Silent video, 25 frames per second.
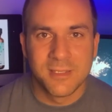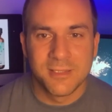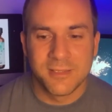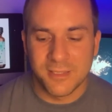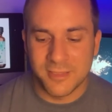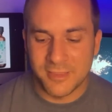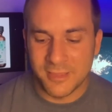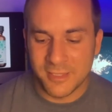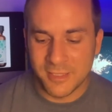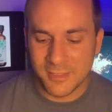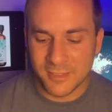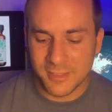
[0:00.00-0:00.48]

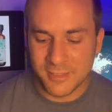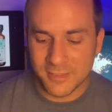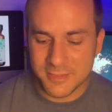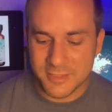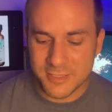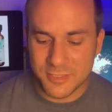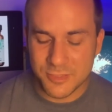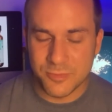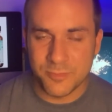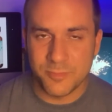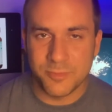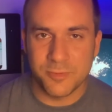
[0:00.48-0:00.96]
The thing
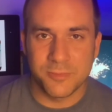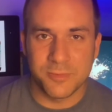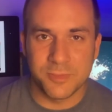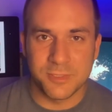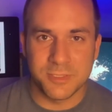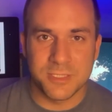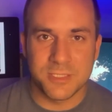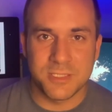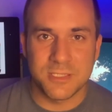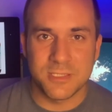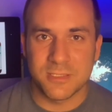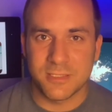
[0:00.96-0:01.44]
is, ZuPoo
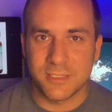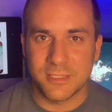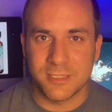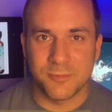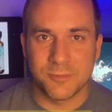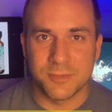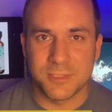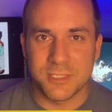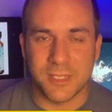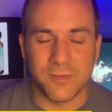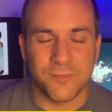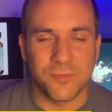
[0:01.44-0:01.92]
is, it
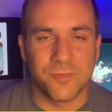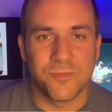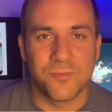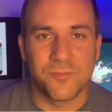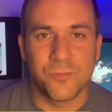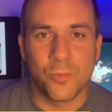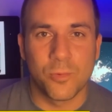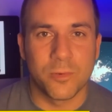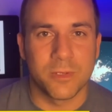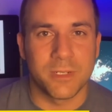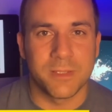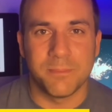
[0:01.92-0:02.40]
was like
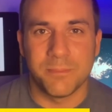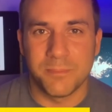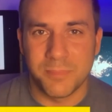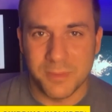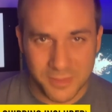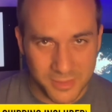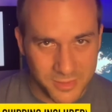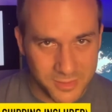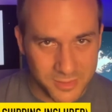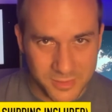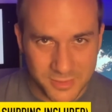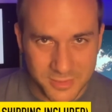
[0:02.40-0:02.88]
forty
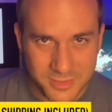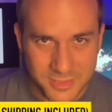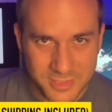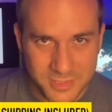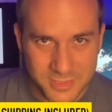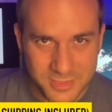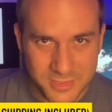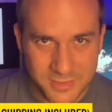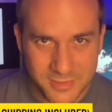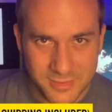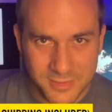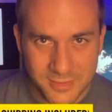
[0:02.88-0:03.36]

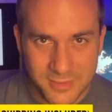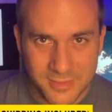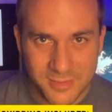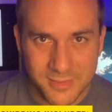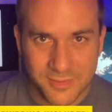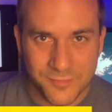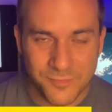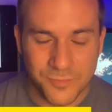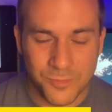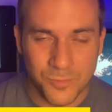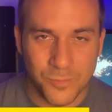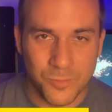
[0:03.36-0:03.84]
bucks.
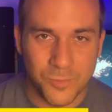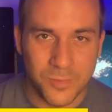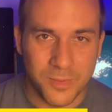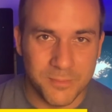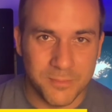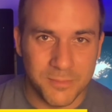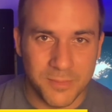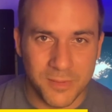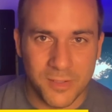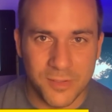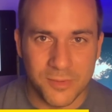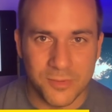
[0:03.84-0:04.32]
For
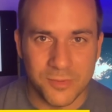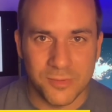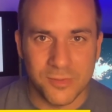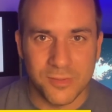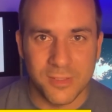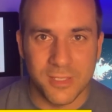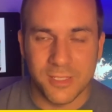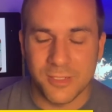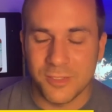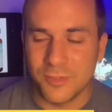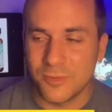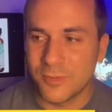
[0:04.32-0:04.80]
one bottle,
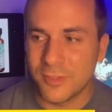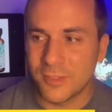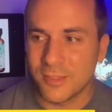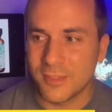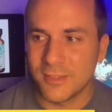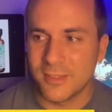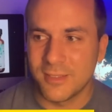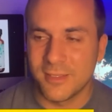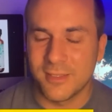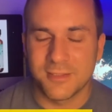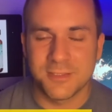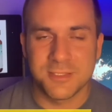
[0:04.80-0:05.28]
and you
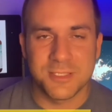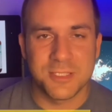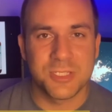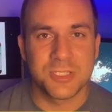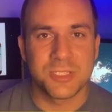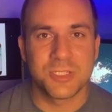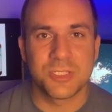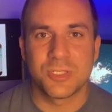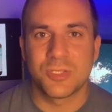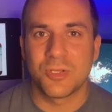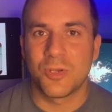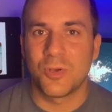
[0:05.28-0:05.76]
can get
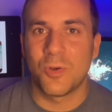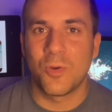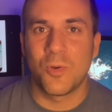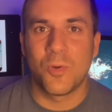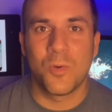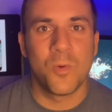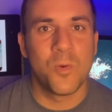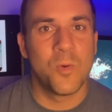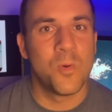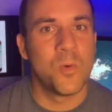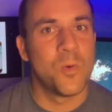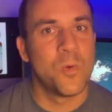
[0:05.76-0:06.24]

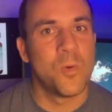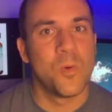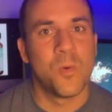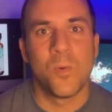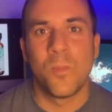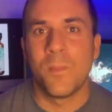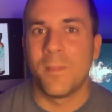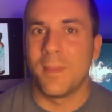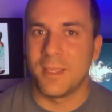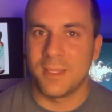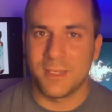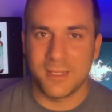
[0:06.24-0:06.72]
so
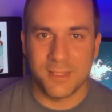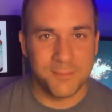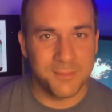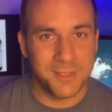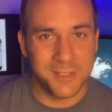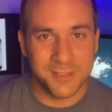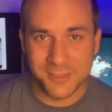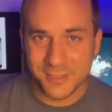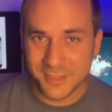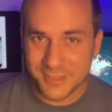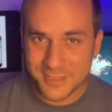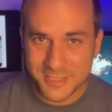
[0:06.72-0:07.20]
many
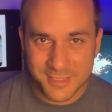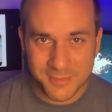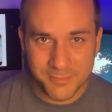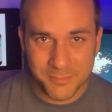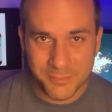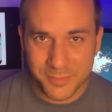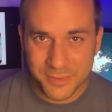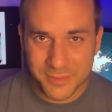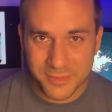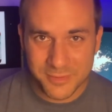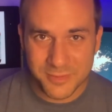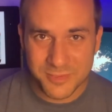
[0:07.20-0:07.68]
magnesium
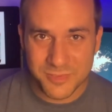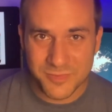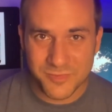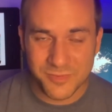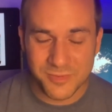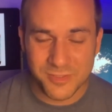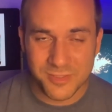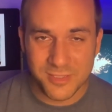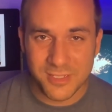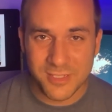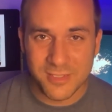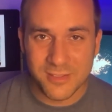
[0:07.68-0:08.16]
pills
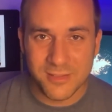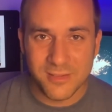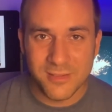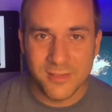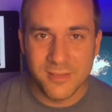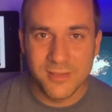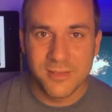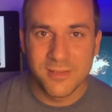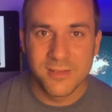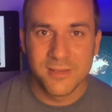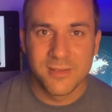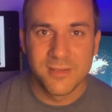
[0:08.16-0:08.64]
for like
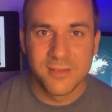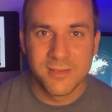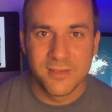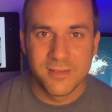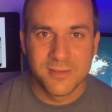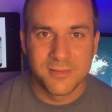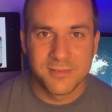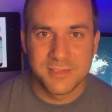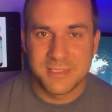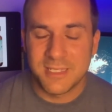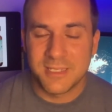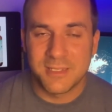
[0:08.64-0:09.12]

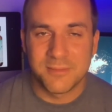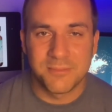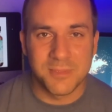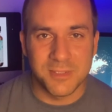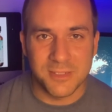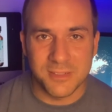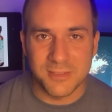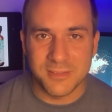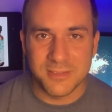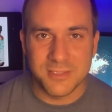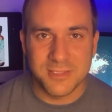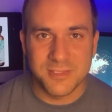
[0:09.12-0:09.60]
ten
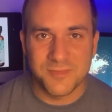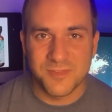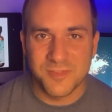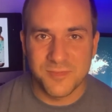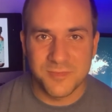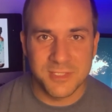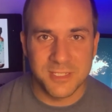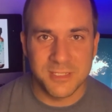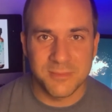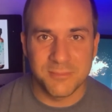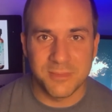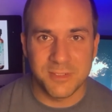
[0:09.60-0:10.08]
bucks,
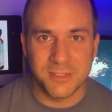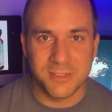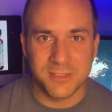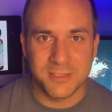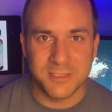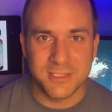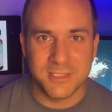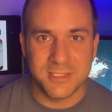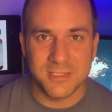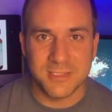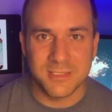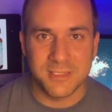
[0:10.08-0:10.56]
fifteen
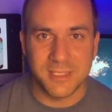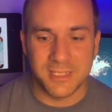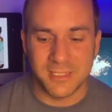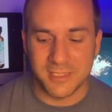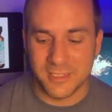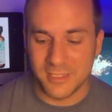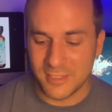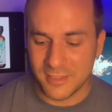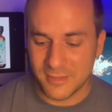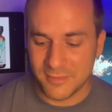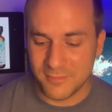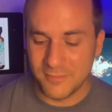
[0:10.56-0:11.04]
bucks, like
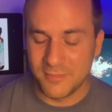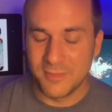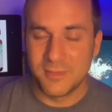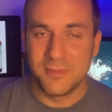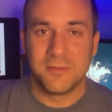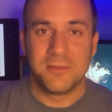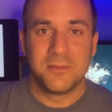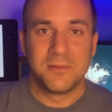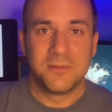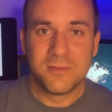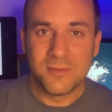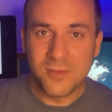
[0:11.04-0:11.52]
get
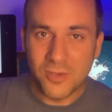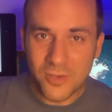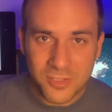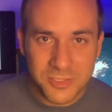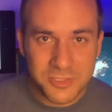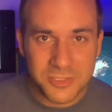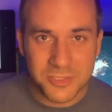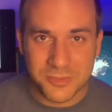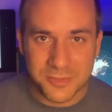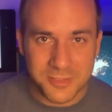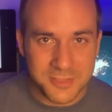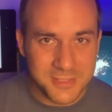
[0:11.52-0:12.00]

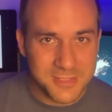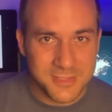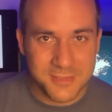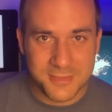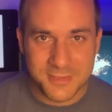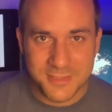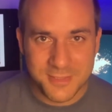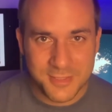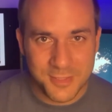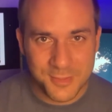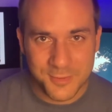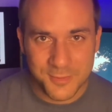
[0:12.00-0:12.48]
hundreds.
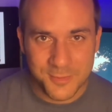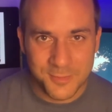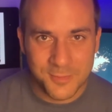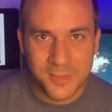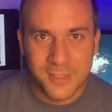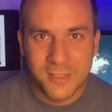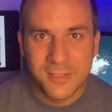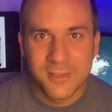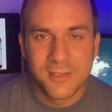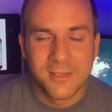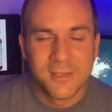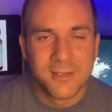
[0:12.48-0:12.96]
So
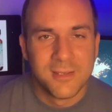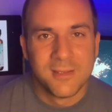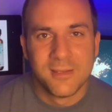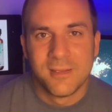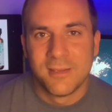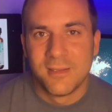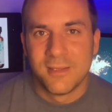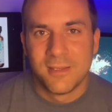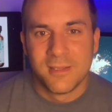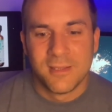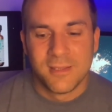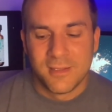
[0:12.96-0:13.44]

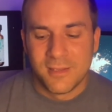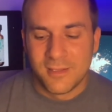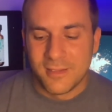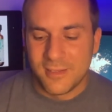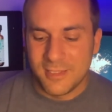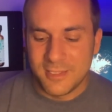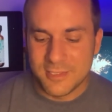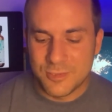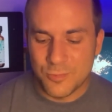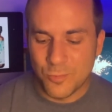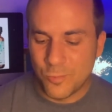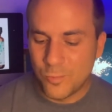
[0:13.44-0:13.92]

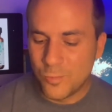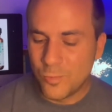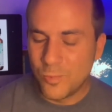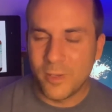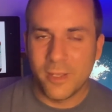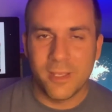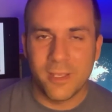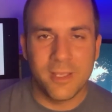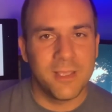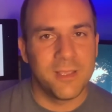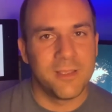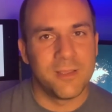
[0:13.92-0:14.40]
it's
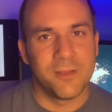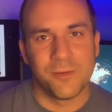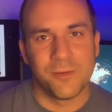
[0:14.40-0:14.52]
way